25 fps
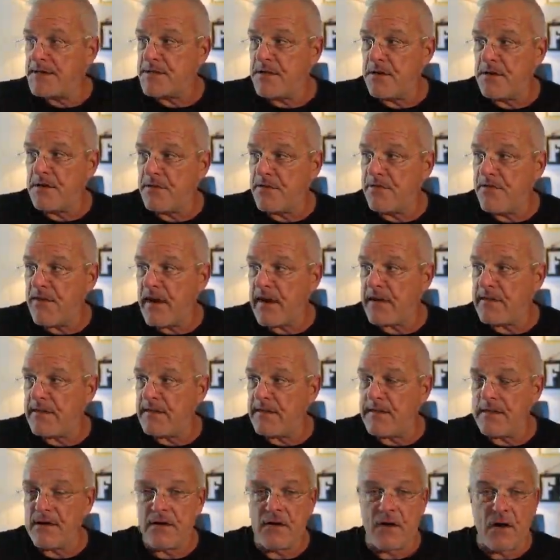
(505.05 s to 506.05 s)
So the fact
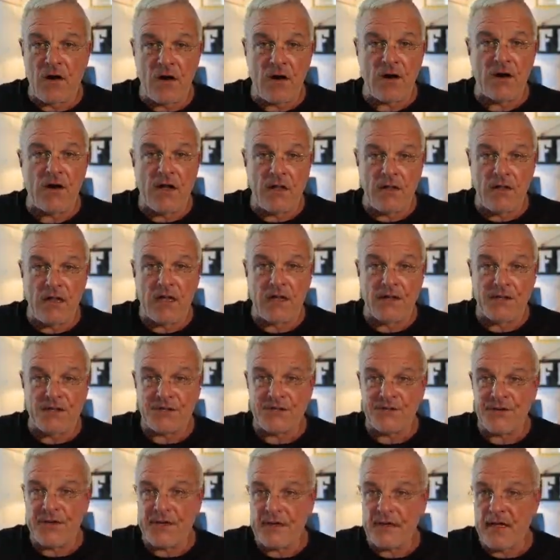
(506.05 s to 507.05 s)
that there aren't a lot of
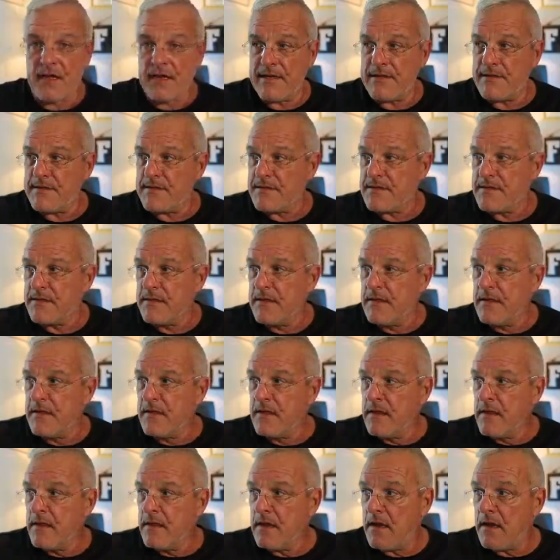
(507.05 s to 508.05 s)
street lights
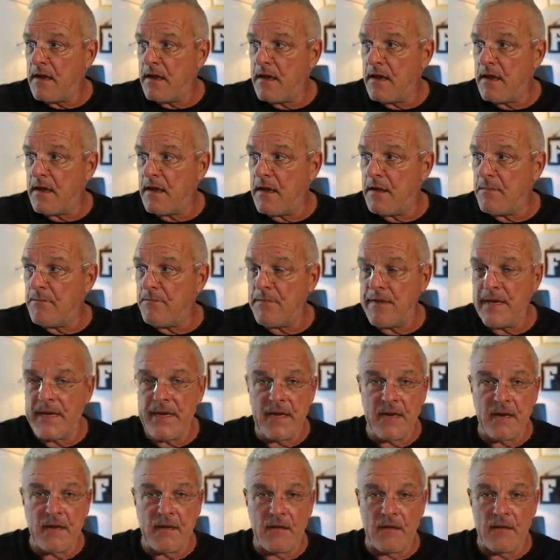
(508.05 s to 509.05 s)

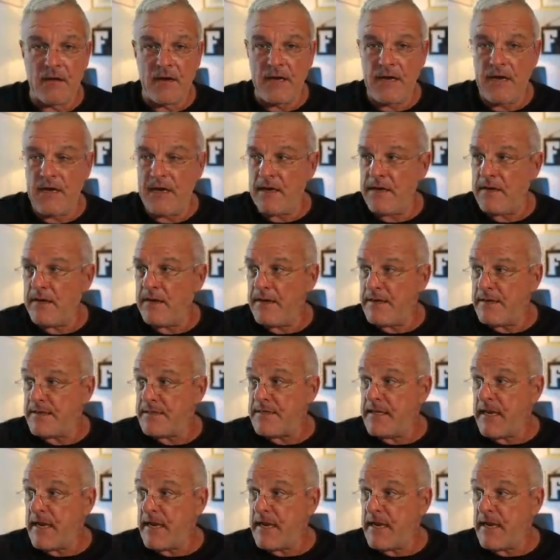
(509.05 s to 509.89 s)
here in these